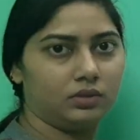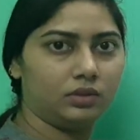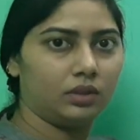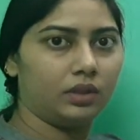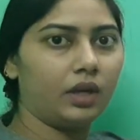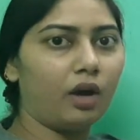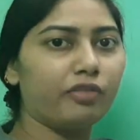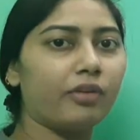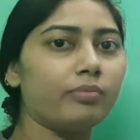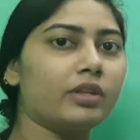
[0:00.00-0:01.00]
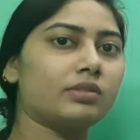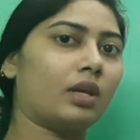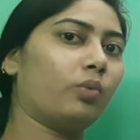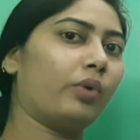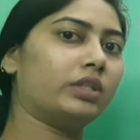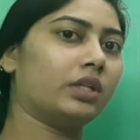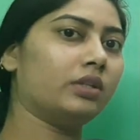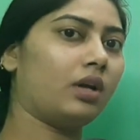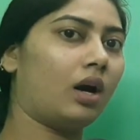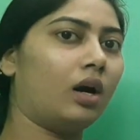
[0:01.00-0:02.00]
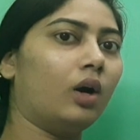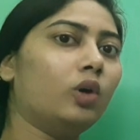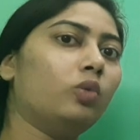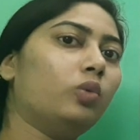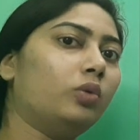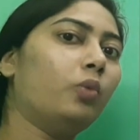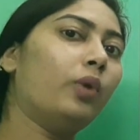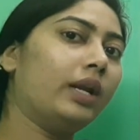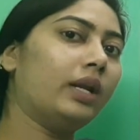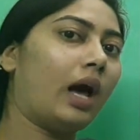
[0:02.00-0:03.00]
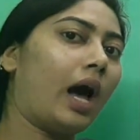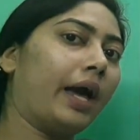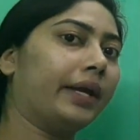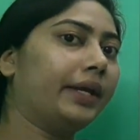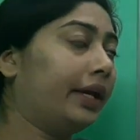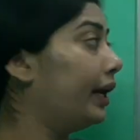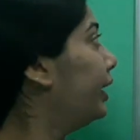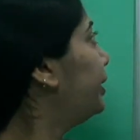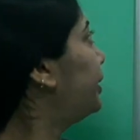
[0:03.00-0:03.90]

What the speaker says: Now from this equation, how will I get